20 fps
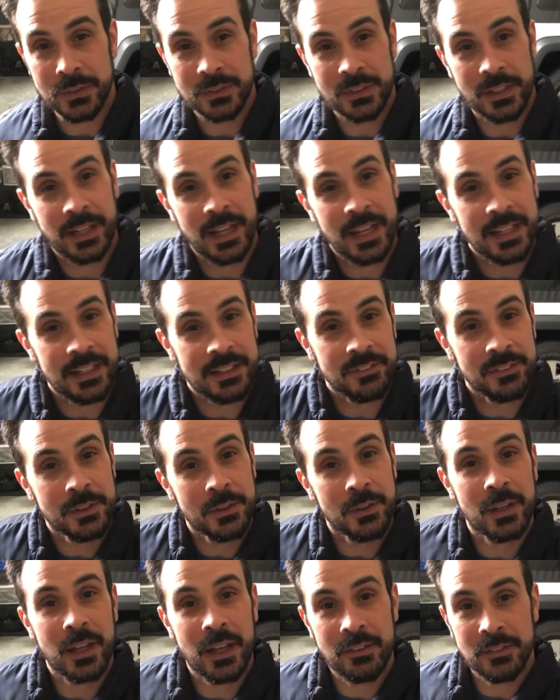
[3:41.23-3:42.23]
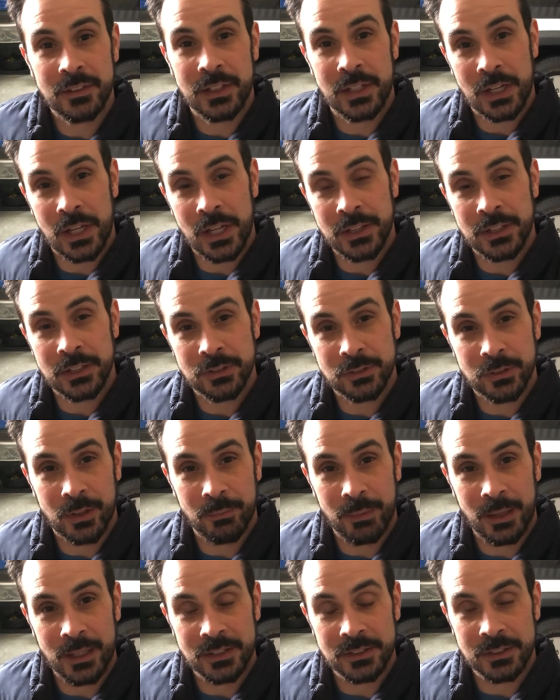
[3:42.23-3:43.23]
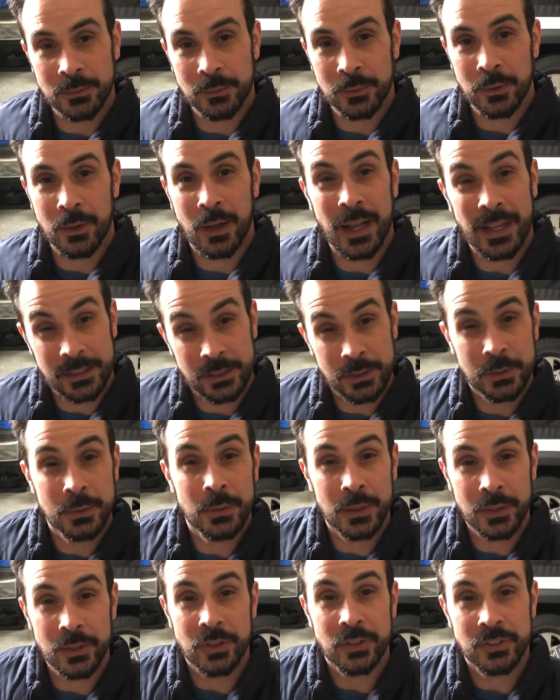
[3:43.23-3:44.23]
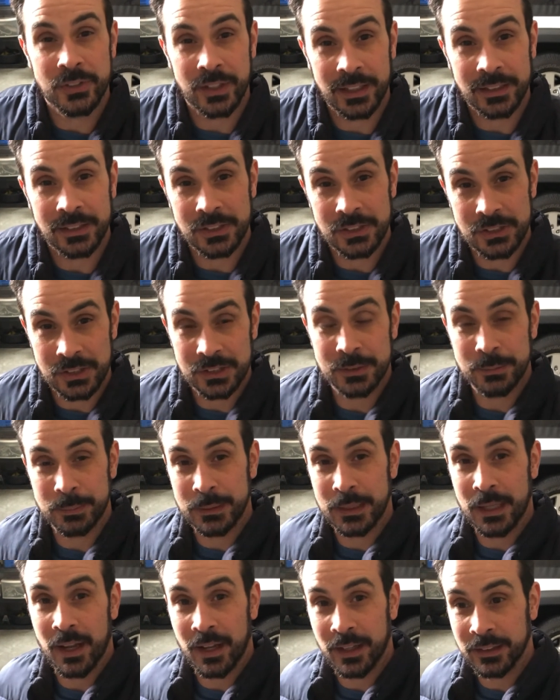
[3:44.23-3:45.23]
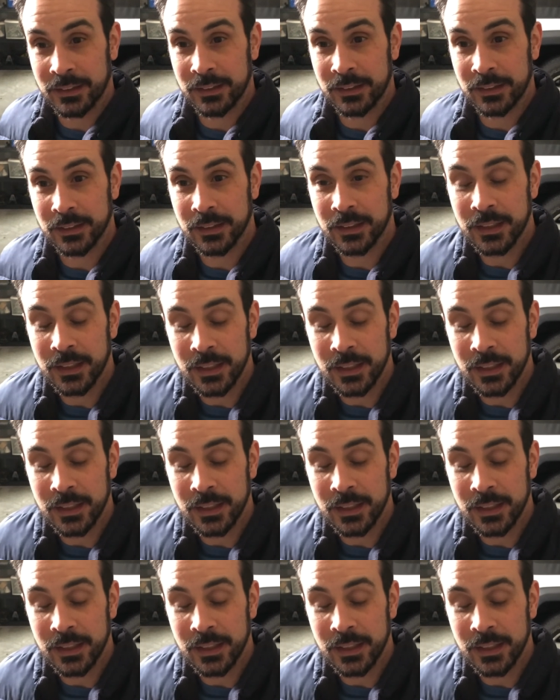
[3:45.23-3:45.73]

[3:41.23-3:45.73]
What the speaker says: Is like, hey, even though I haven't done the Scrum Master role, I do understand the gist behind it.